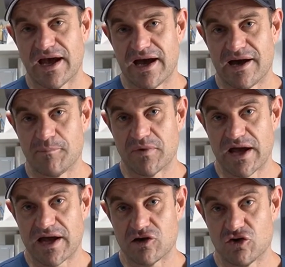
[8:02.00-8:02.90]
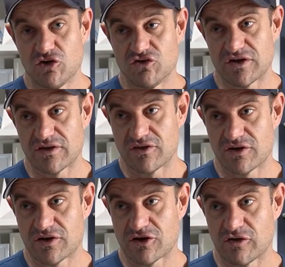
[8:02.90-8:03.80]
and using
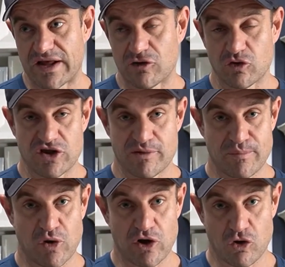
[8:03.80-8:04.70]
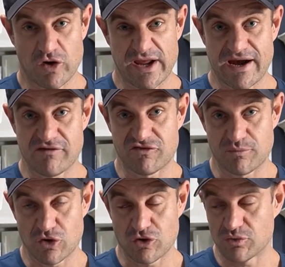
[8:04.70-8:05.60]
the collateral that you might already have
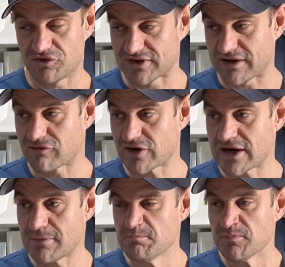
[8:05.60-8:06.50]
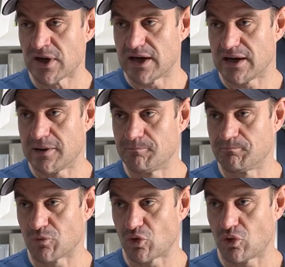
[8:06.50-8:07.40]
from Google Discovery,
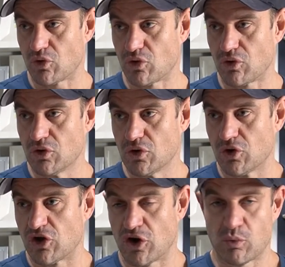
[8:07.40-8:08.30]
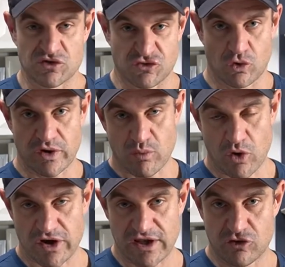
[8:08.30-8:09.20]
or, you know, what's already
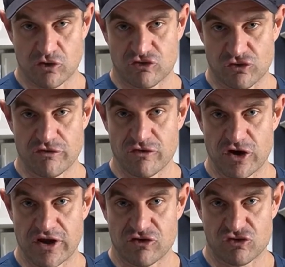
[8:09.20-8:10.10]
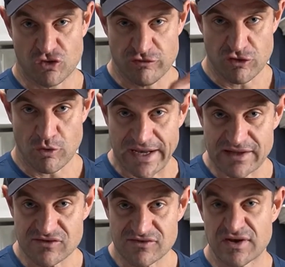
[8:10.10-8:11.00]
working in your TrueView
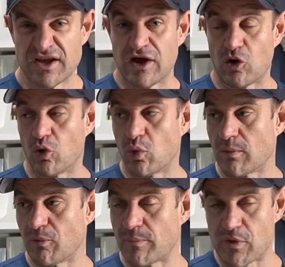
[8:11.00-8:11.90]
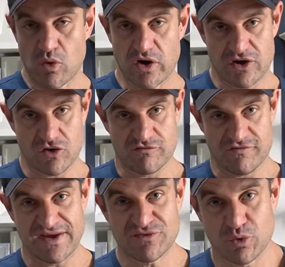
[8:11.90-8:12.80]
ads, or what might be working on
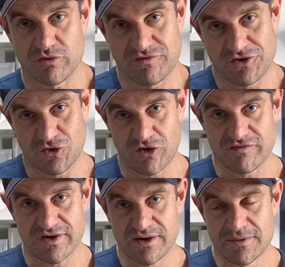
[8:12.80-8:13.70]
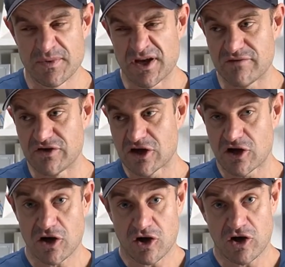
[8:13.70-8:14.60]
Facebook for your offer. If you
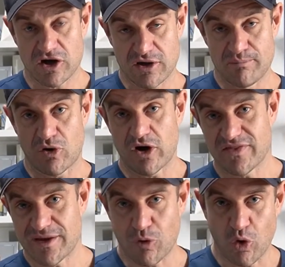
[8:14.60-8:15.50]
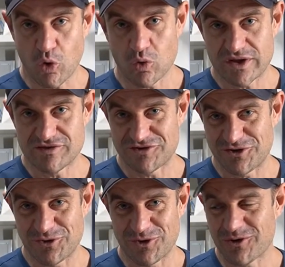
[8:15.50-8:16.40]
can kind of combine them all
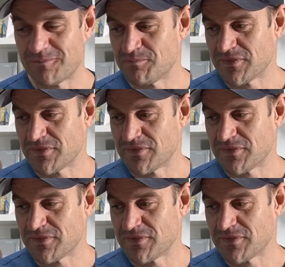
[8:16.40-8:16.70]
into your